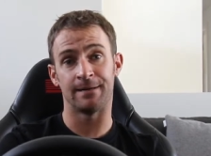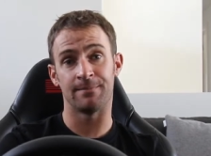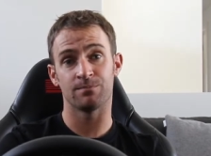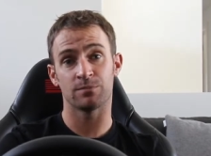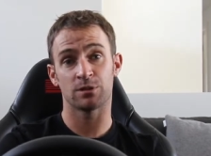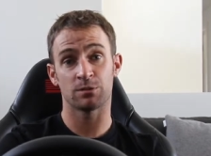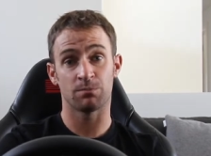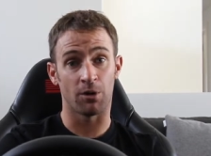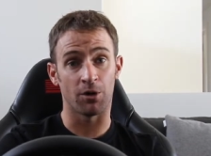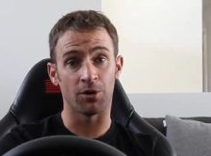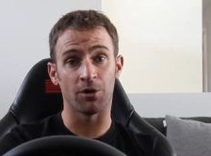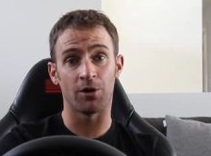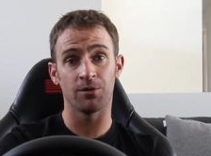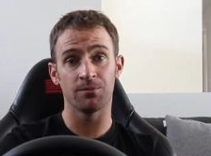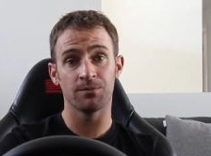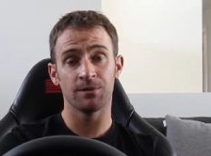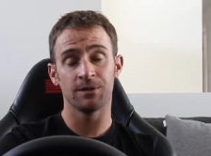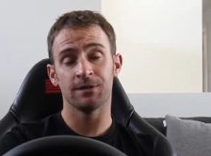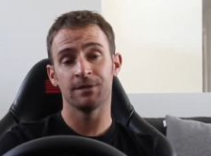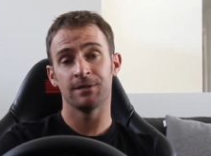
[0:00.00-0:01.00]
spot
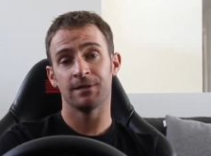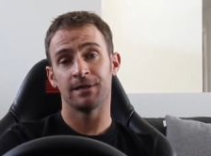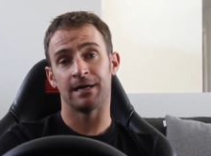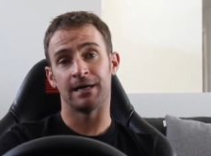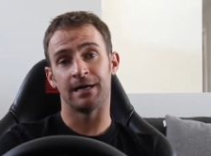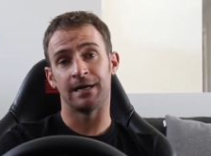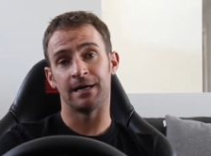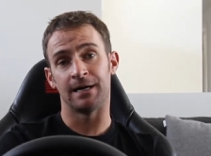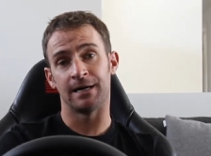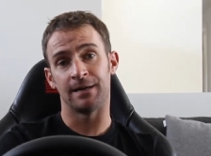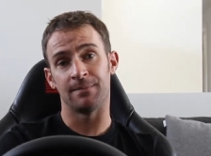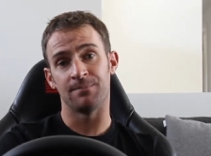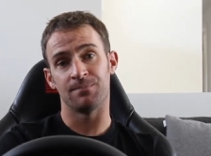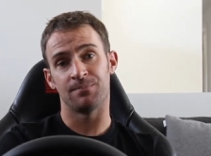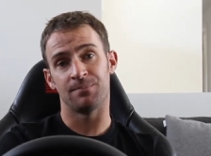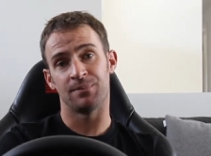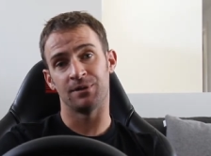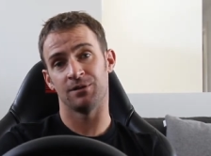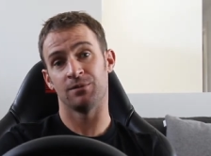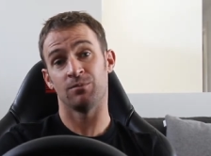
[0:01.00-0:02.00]
on.
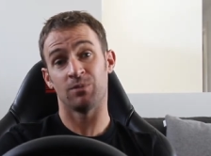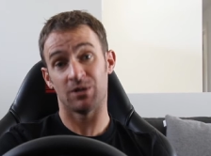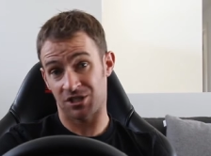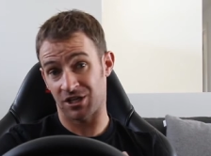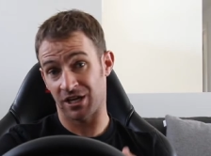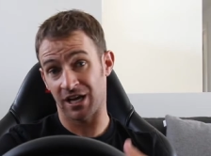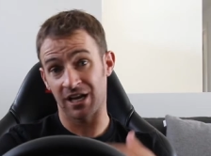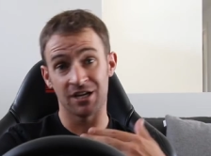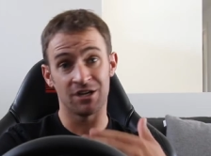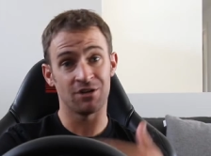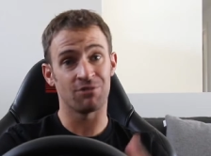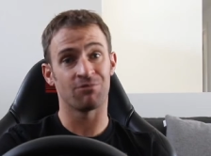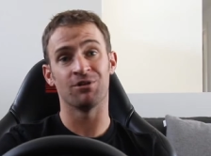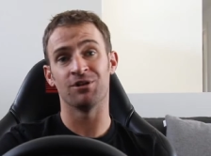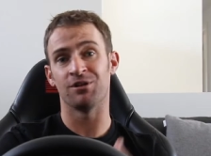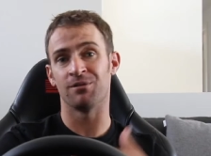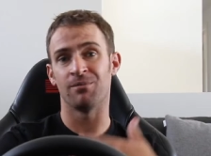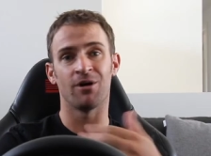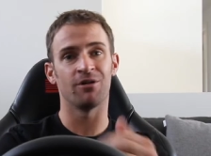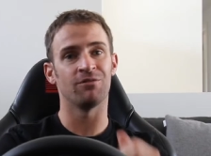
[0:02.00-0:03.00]
But once you get in your
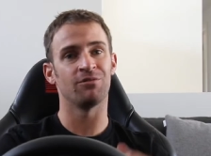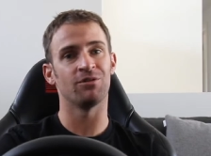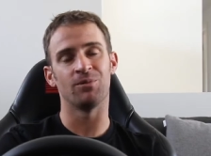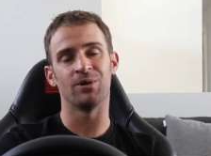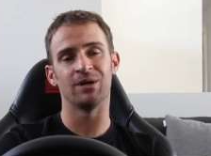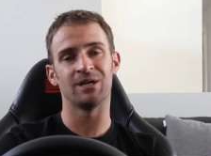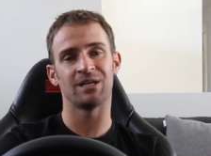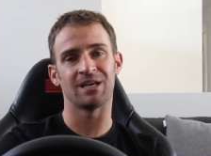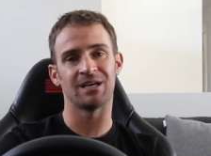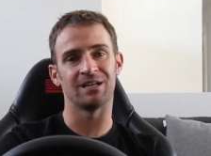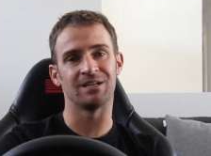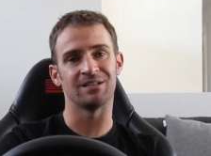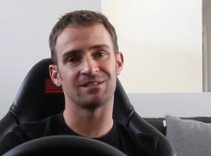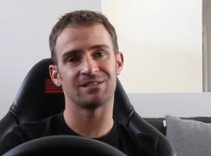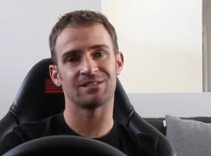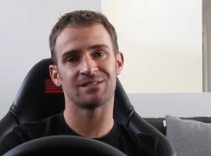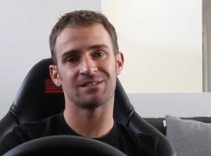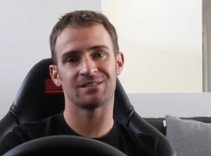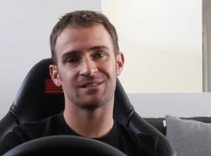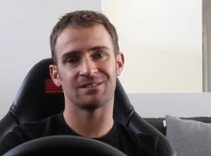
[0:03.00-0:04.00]
rhythm over the weekend,
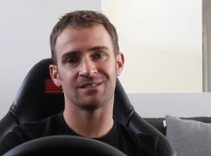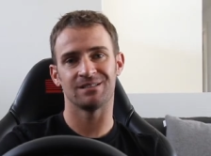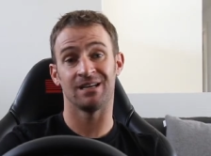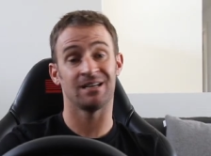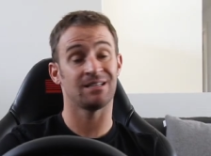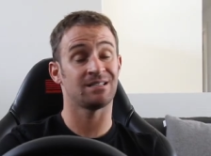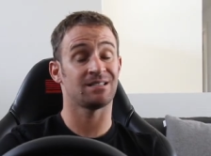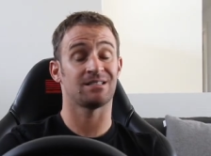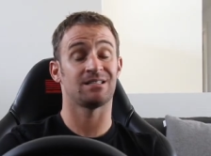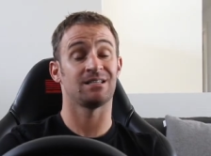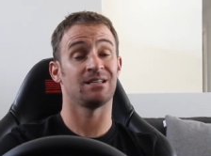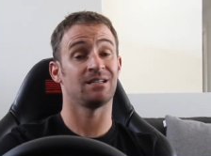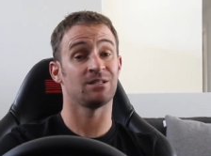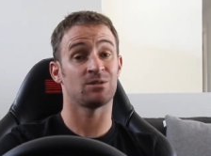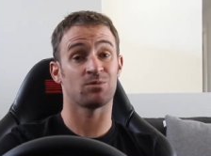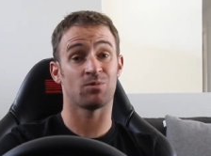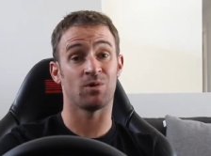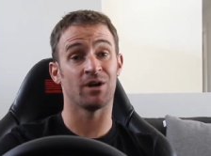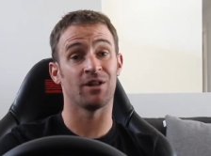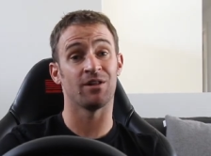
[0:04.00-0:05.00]
it's, as I said,
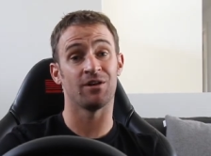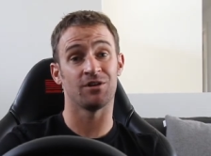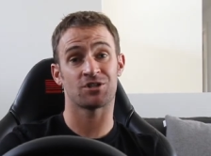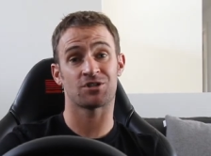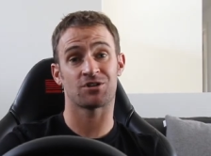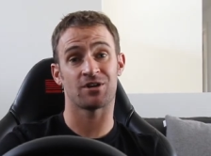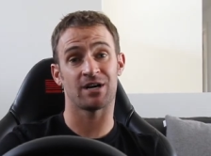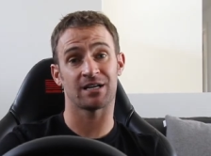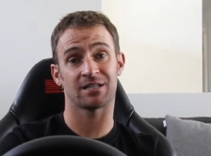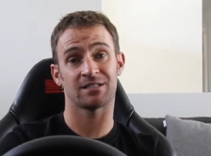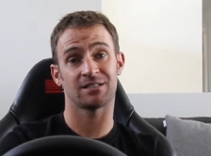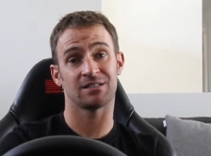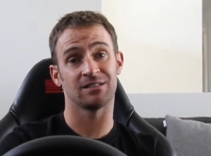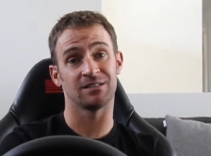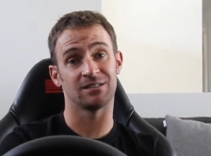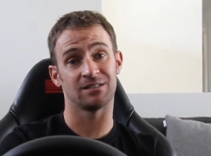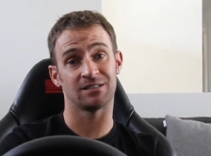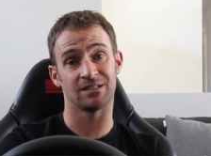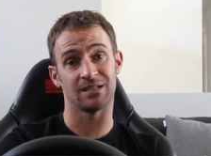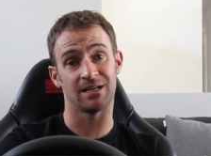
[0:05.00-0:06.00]
it's one of those tracks
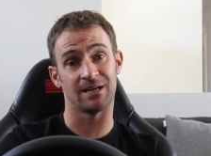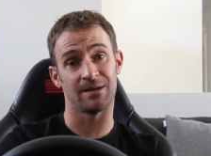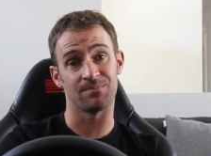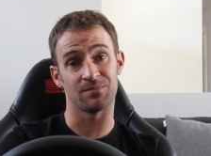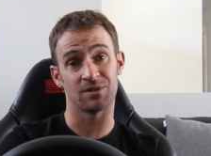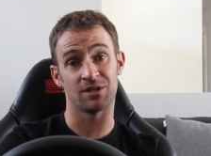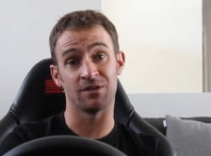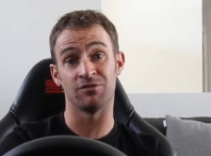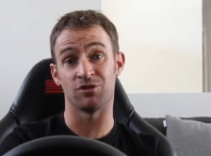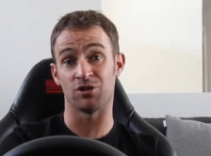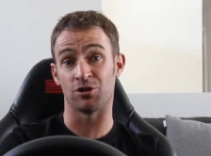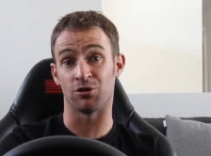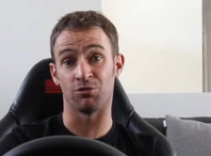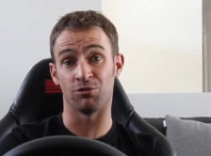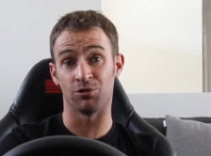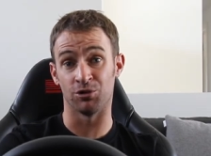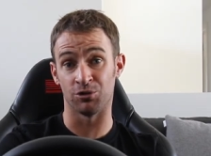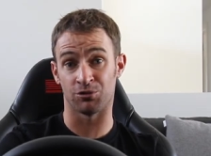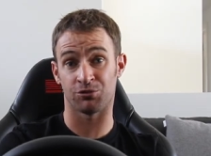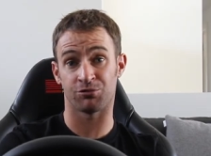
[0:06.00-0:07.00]
that gives you a
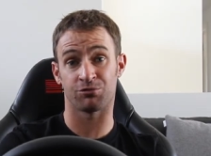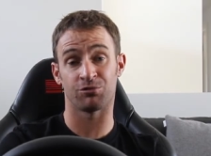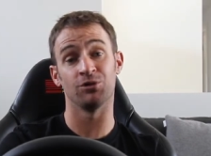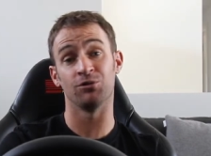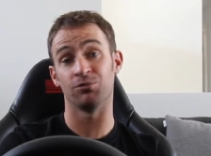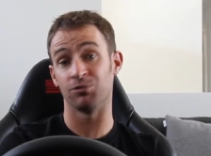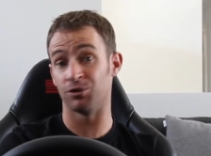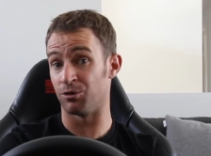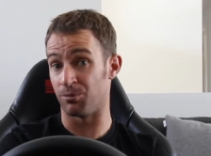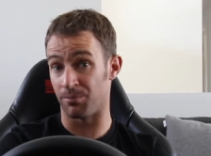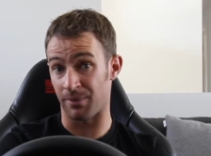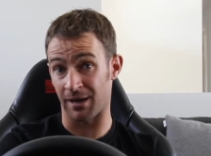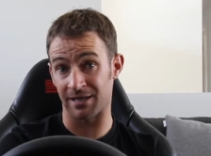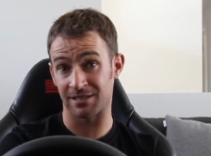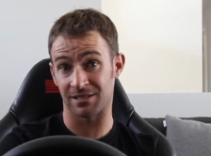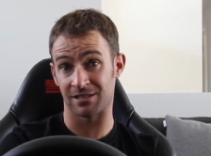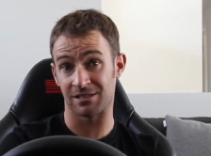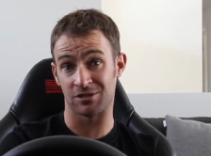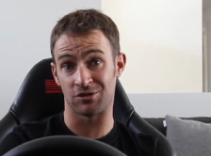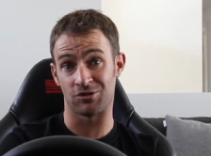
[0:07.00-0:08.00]
real thrill, real
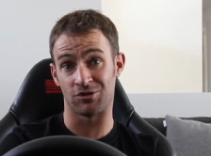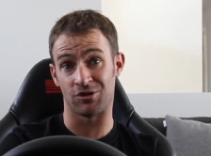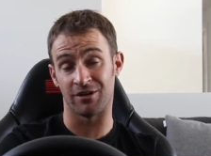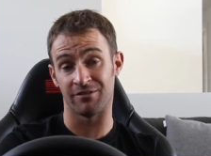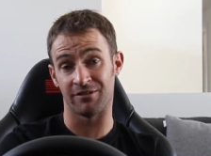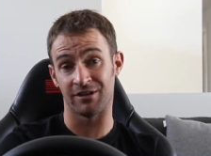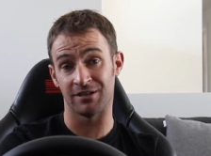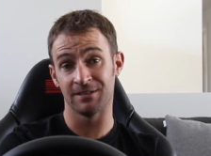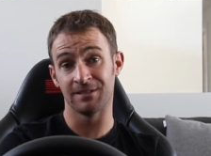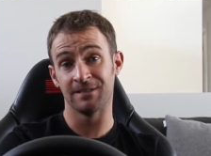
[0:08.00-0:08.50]
buzz as a driver.